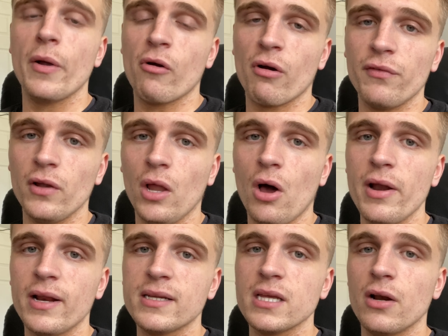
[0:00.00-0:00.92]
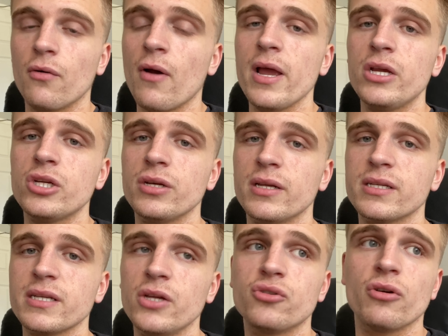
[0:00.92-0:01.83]
off the line, acceleration,
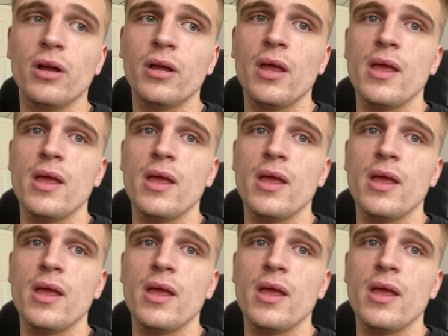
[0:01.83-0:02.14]
etc.